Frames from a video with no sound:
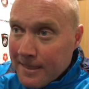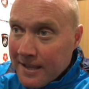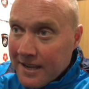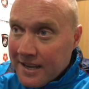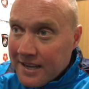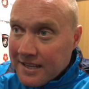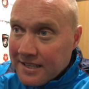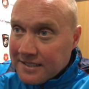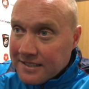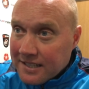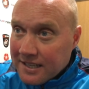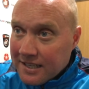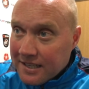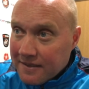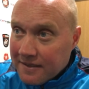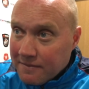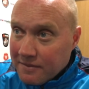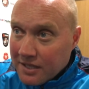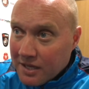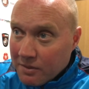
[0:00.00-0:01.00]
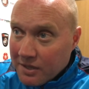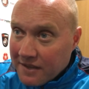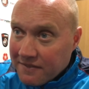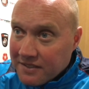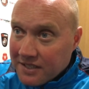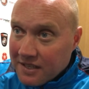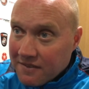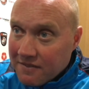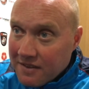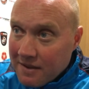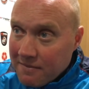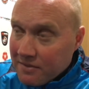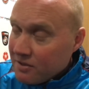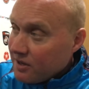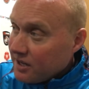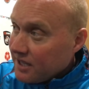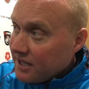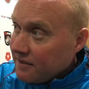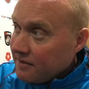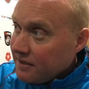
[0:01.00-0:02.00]
And we have to give them
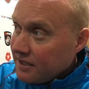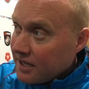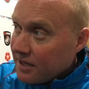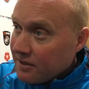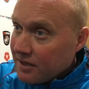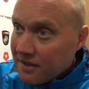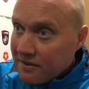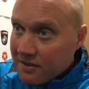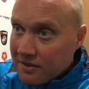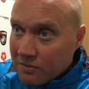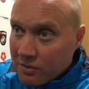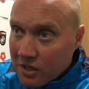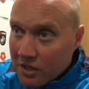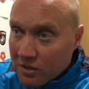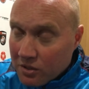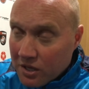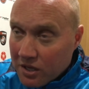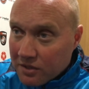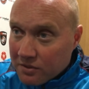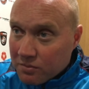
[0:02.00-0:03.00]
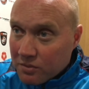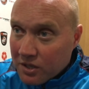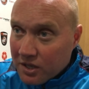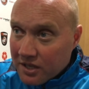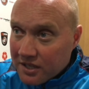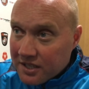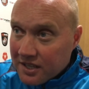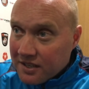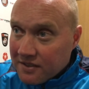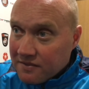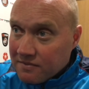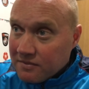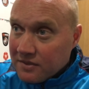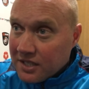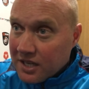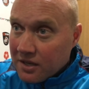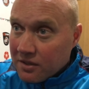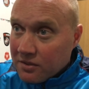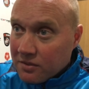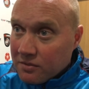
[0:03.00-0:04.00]
credit. They're a
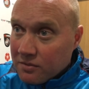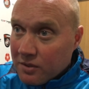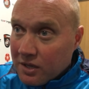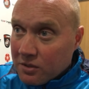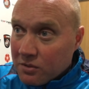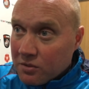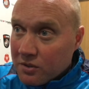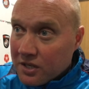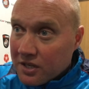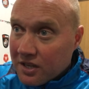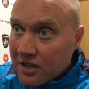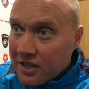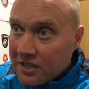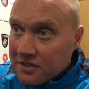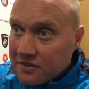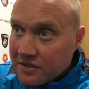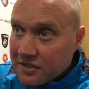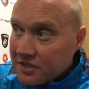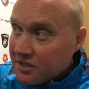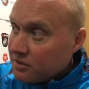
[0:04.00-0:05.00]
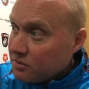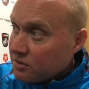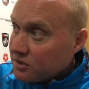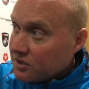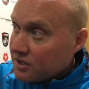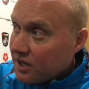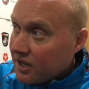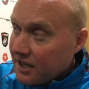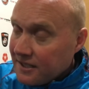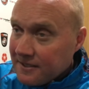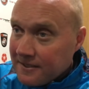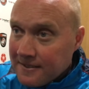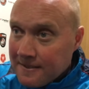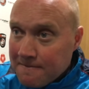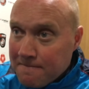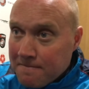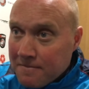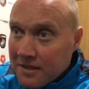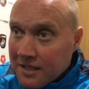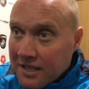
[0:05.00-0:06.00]
hard-working, well-organised physical side,
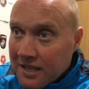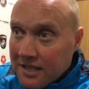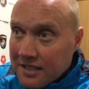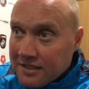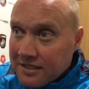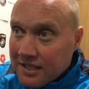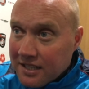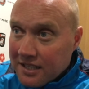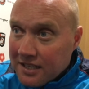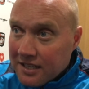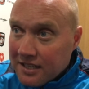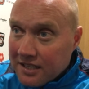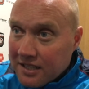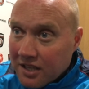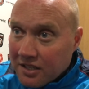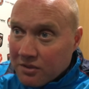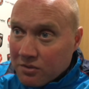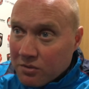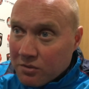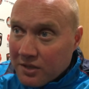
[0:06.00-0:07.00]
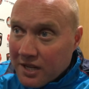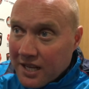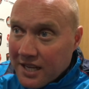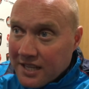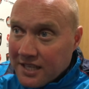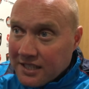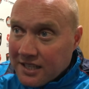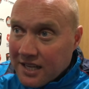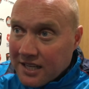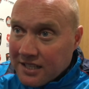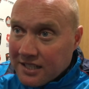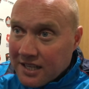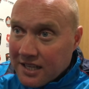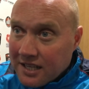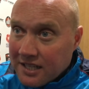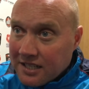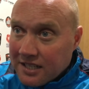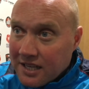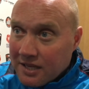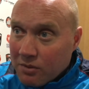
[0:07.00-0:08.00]
and I thought
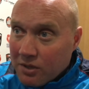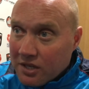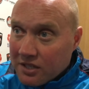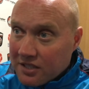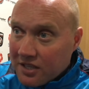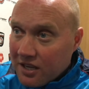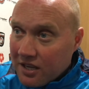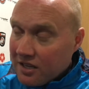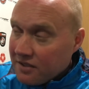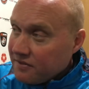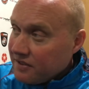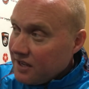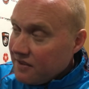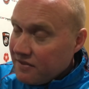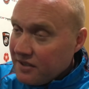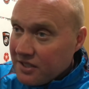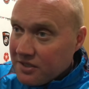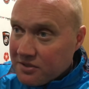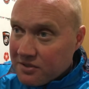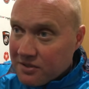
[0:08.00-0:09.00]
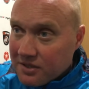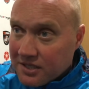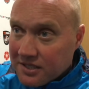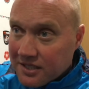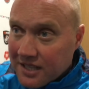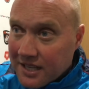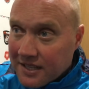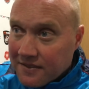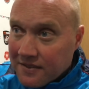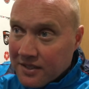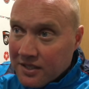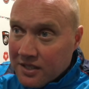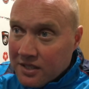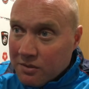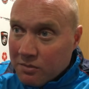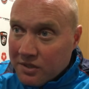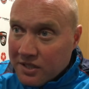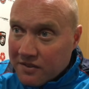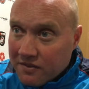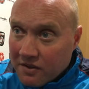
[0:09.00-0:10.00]
they worked hard for their victory today.
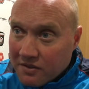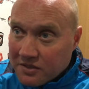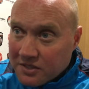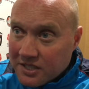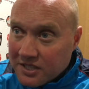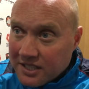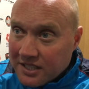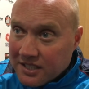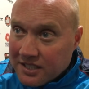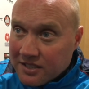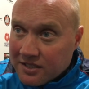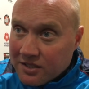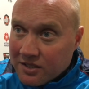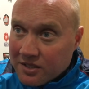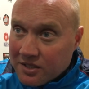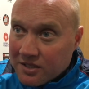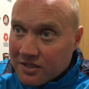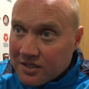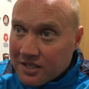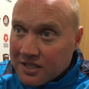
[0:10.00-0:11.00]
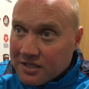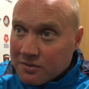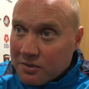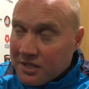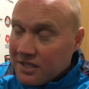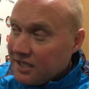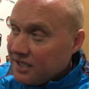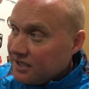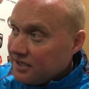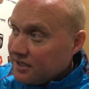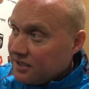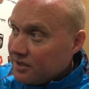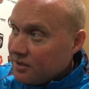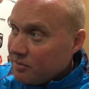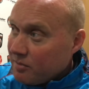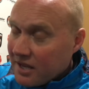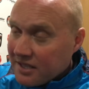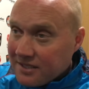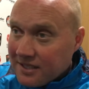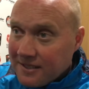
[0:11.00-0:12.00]
We obviously can look at things we need to do
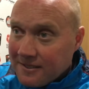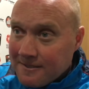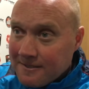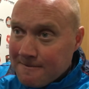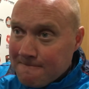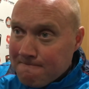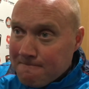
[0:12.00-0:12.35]
better.